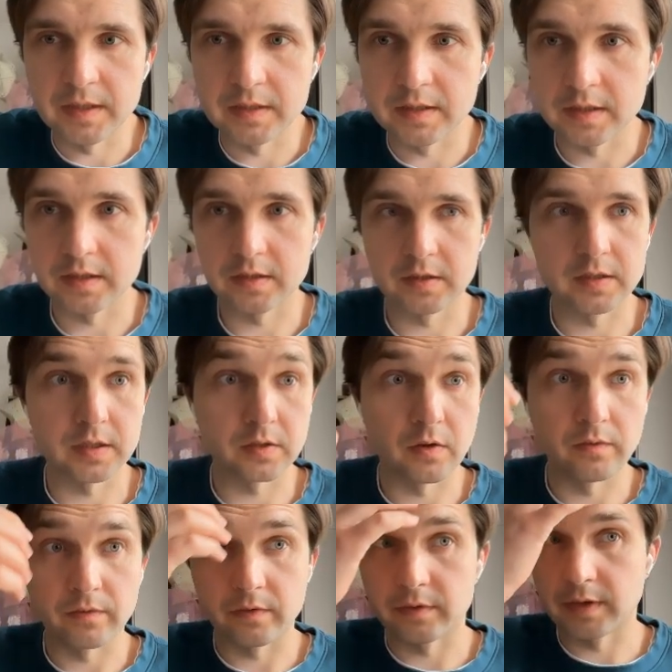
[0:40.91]
just go
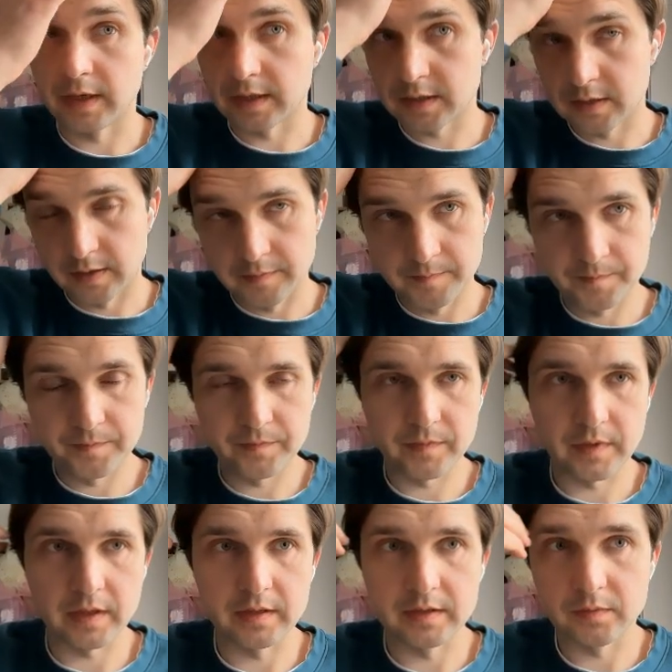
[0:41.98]
for it actually.
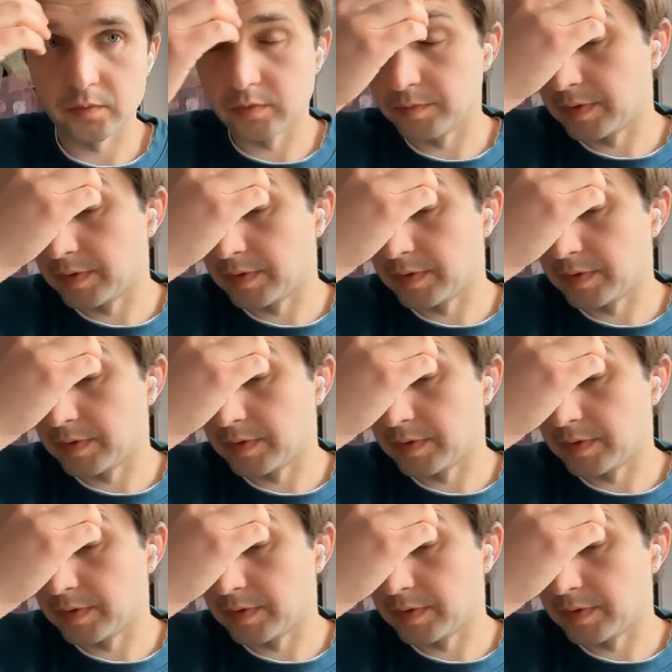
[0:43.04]
It would